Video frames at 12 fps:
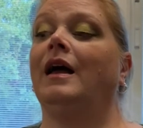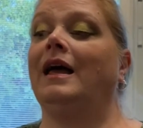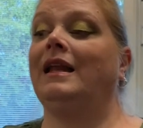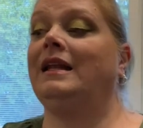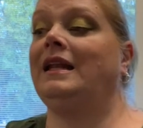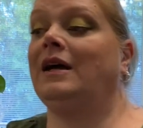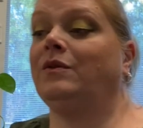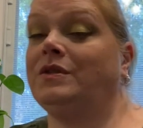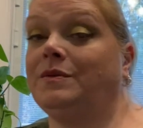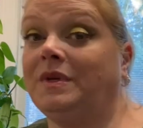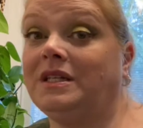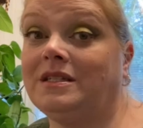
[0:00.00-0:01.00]
an
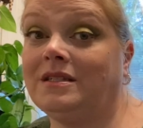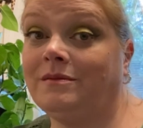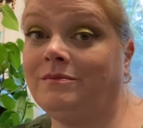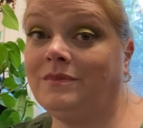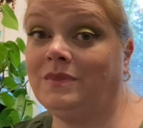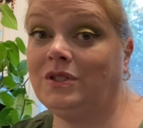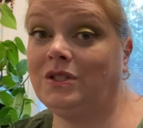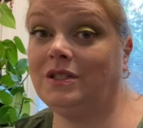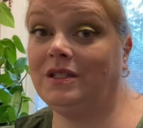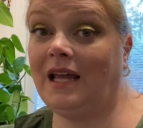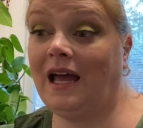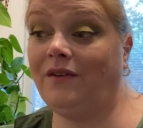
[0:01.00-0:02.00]
announcement
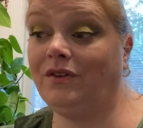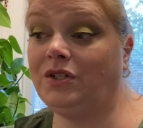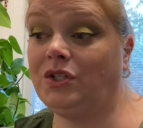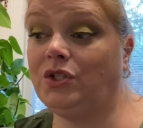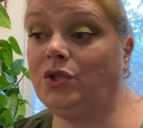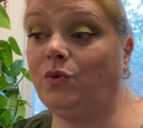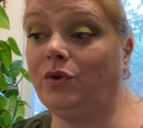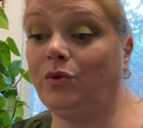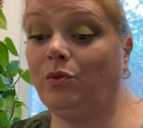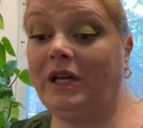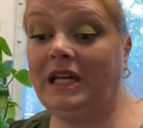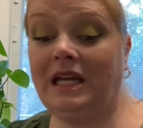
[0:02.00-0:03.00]
having to do with
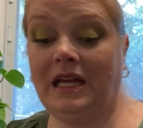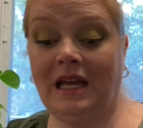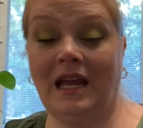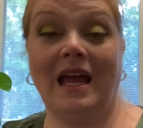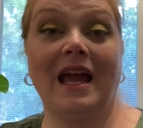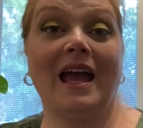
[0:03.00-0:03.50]
reading